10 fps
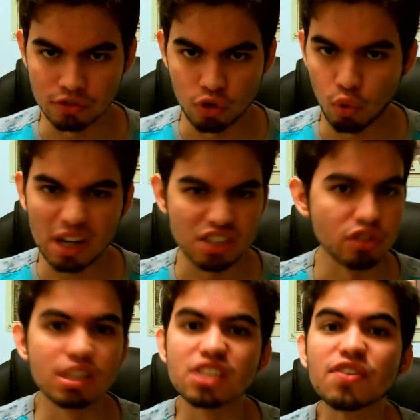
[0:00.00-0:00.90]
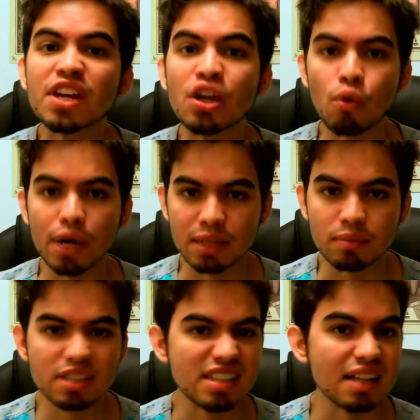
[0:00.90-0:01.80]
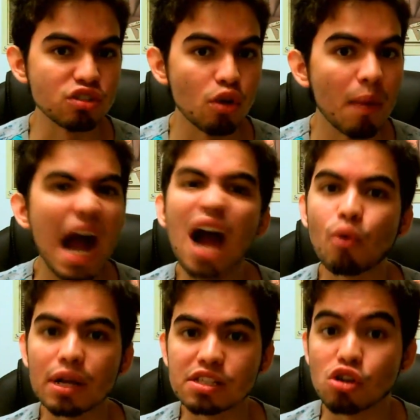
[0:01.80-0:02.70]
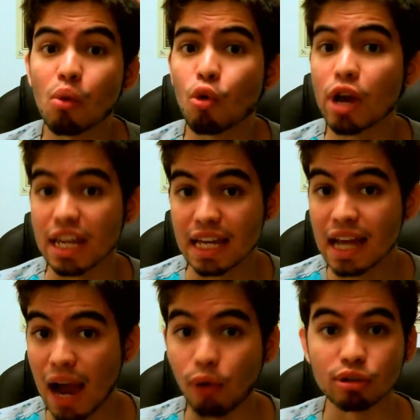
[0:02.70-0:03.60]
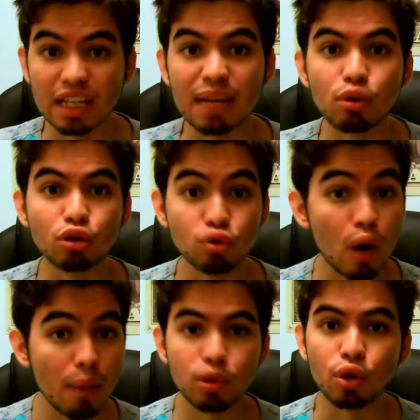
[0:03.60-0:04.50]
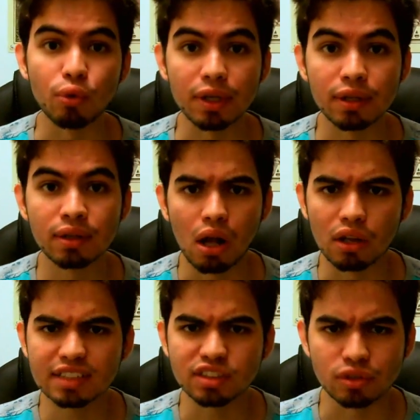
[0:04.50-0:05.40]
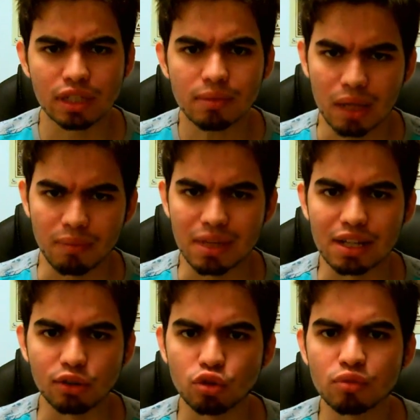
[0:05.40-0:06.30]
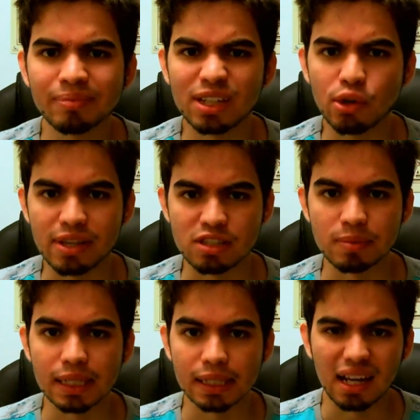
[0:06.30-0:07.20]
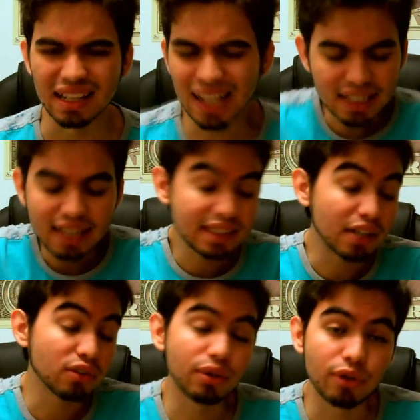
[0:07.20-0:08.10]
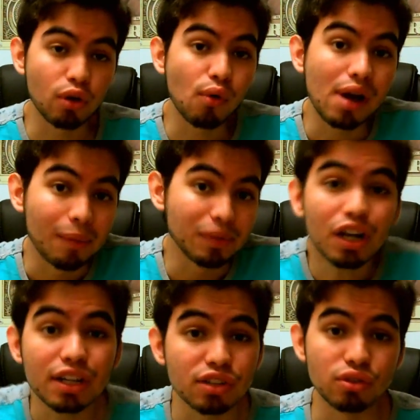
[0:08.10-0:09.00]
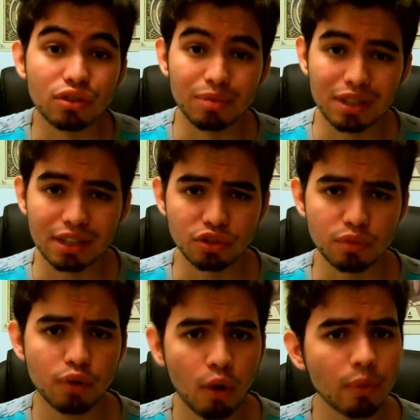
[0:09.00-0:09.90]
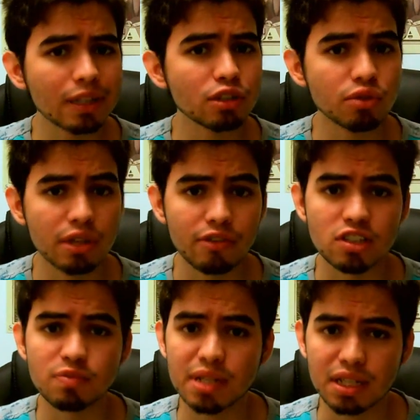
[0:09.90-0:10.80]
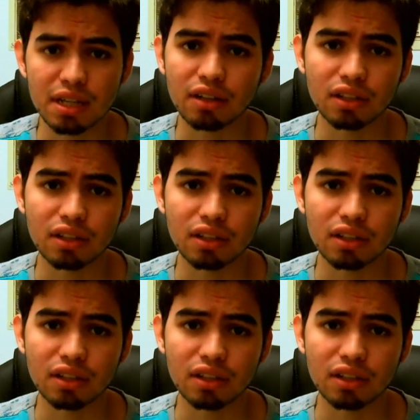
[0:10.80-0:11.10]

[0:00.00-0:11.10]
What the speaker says: If you're watching this video, it means that somehow, in some way, I was able to upload it. Unless you kidnapped me and you took my USB. In that case, I don't even know why I'm talking to you, because you probably don't even speak